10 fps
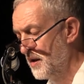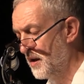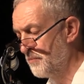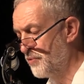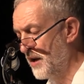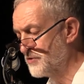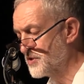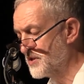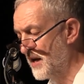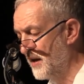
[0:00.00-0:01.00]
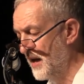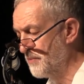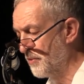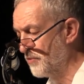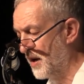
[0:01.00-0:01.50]
I'm proud to say
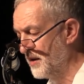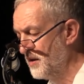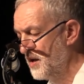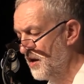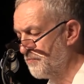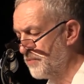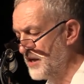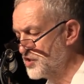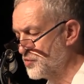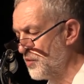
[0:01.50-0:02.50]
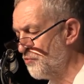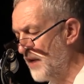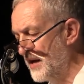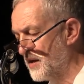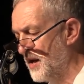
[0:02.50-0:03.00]
Labour-run, have pledged to
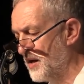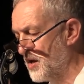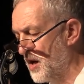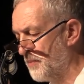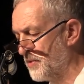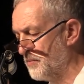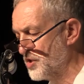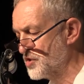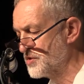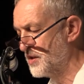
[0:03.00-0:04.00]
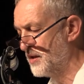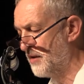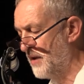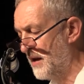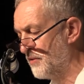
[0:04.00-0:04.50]
eradicate carbon emissions in
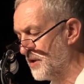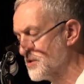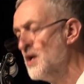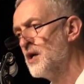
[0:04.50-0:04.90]
their areas.